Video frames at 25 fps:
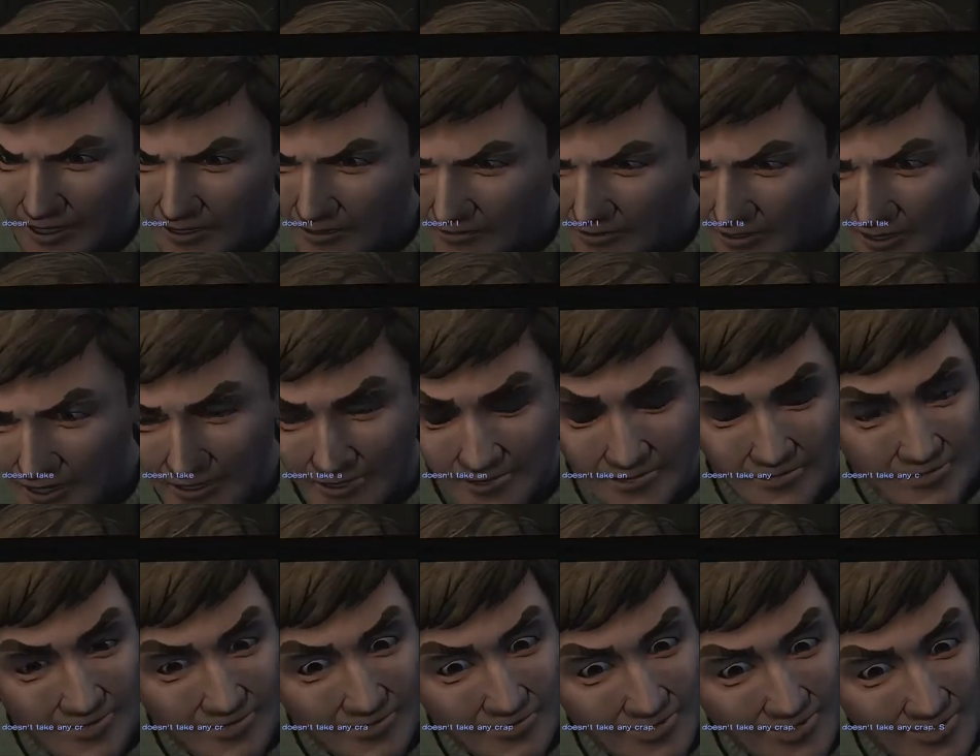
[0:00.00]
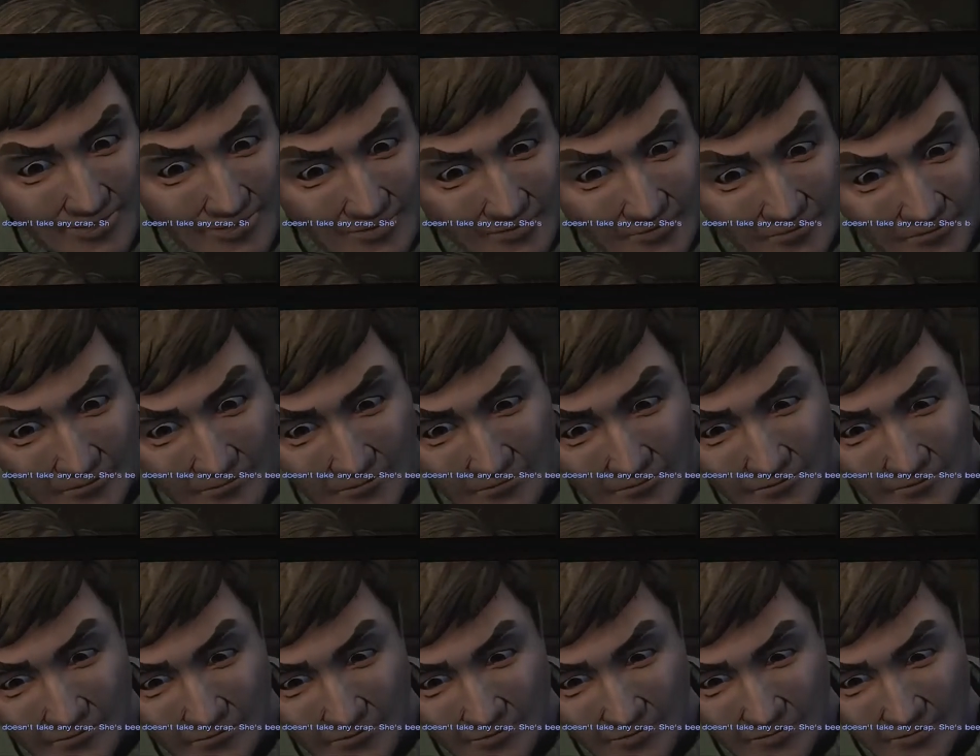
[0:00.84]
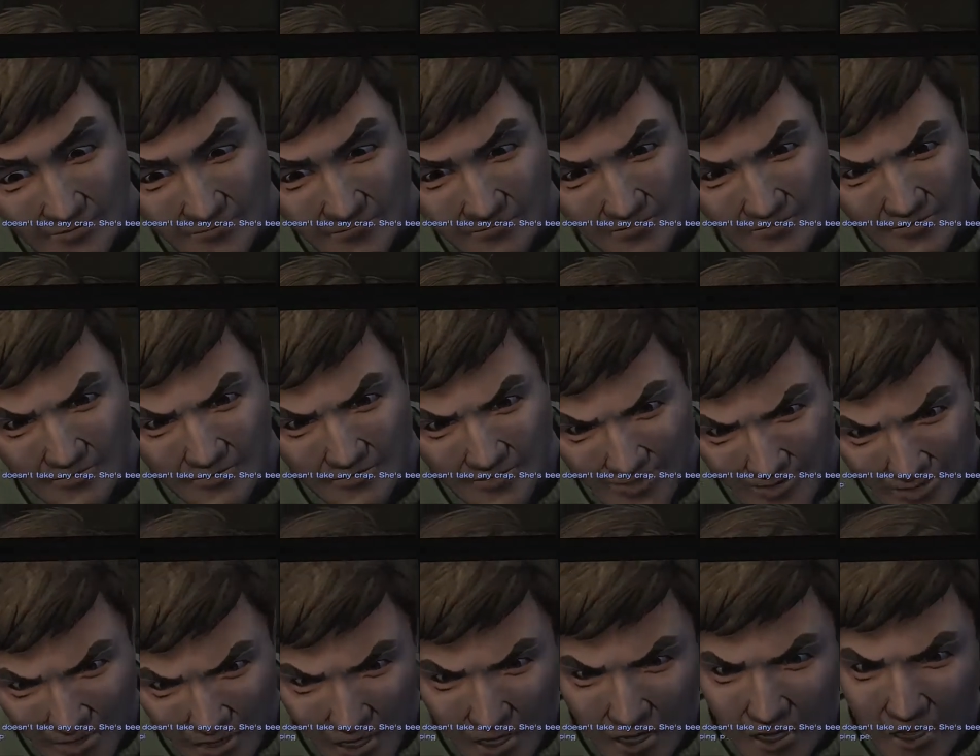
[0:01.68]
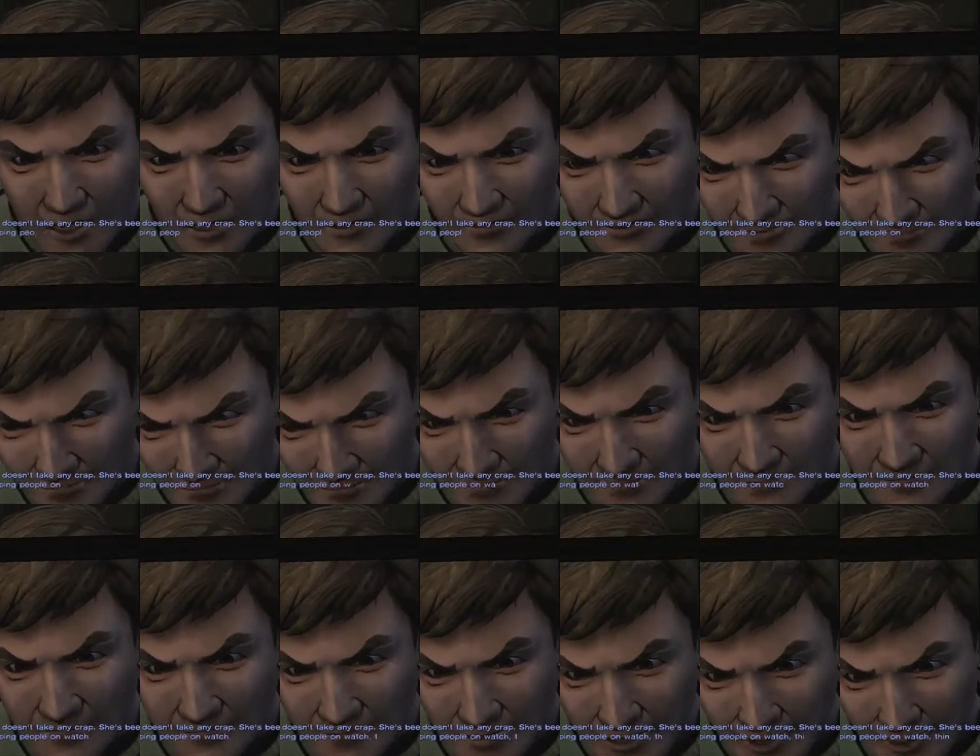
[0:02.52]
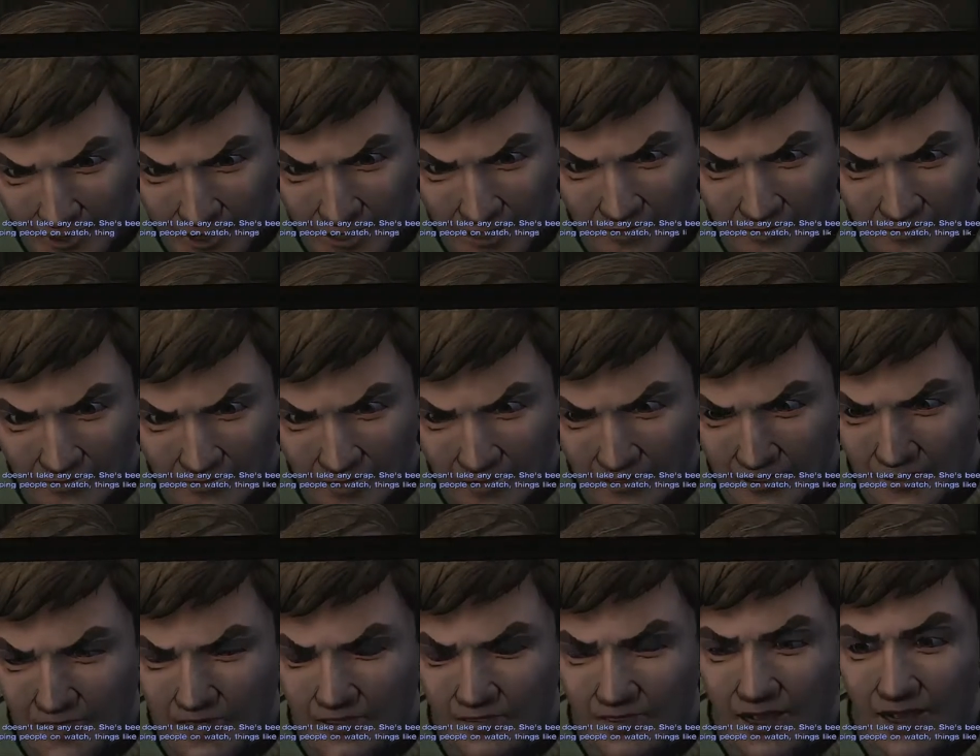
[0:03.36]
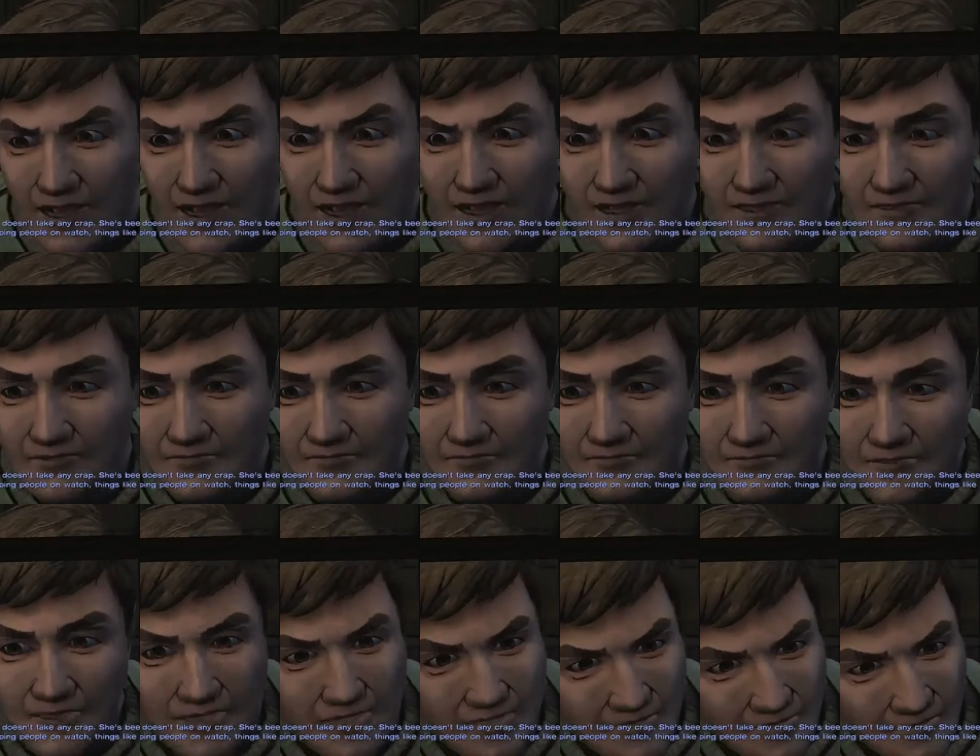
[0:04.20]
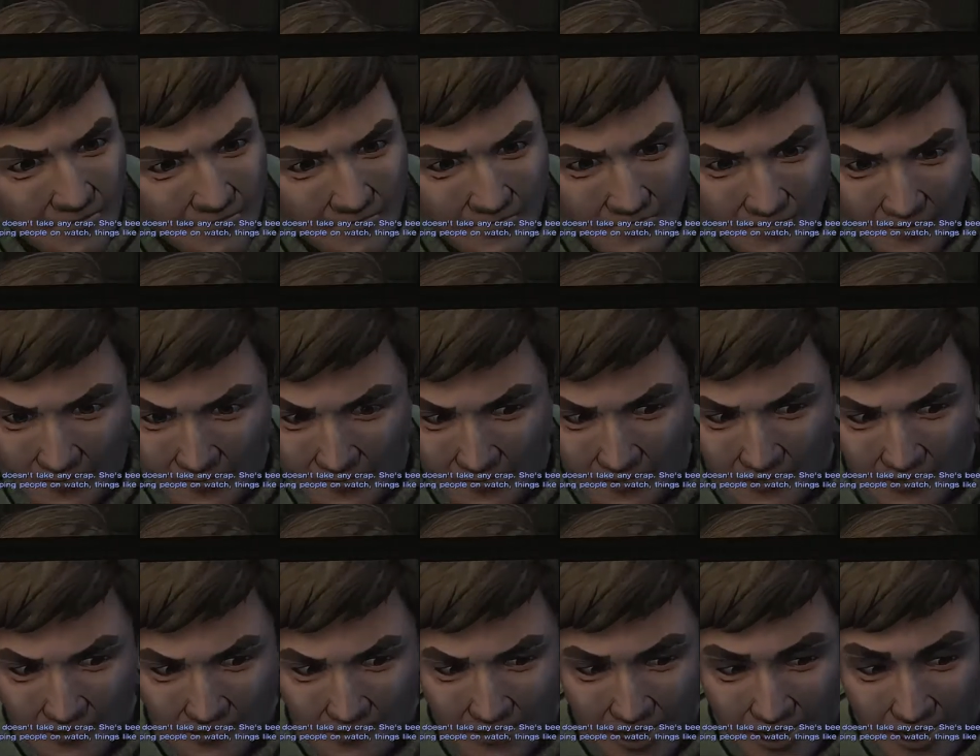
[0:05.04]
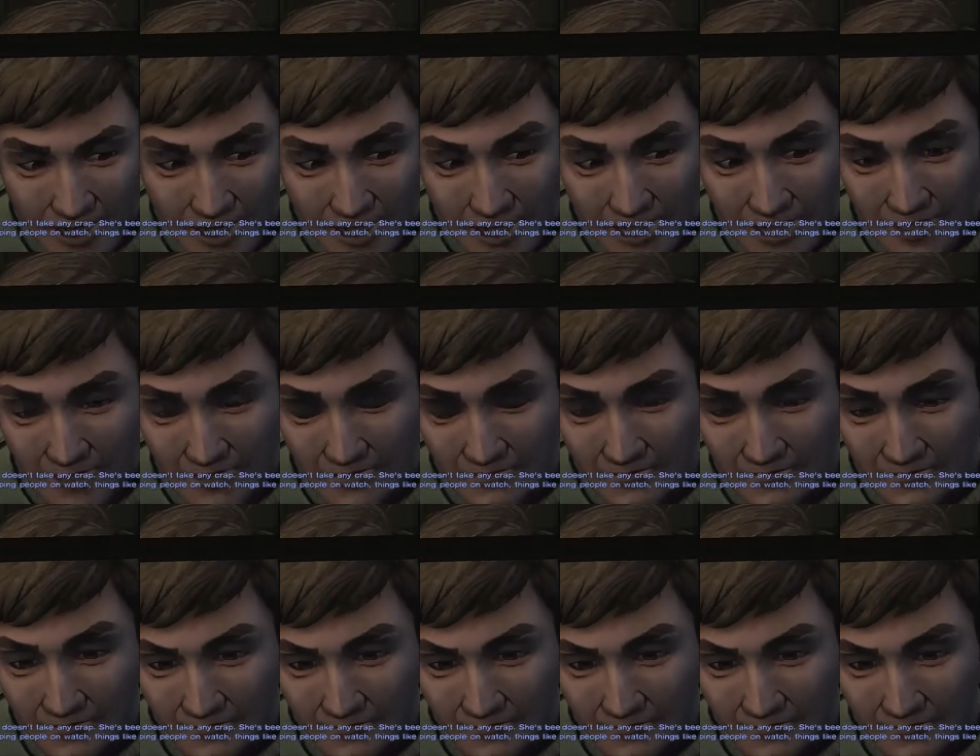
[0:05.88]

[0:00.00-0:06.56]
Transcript: doesn't take any crap. She's been running the show, keeping people on watch, things like that. And her dad...